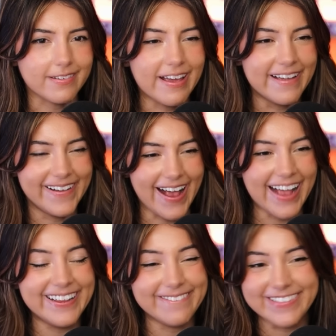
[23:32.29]

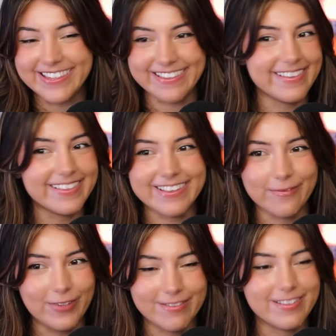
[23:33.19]
I am just as
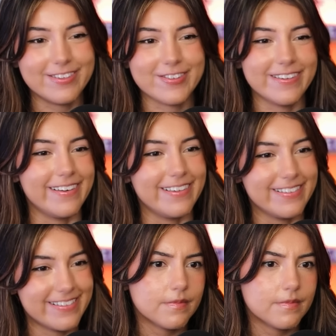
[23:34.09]
confused as she is.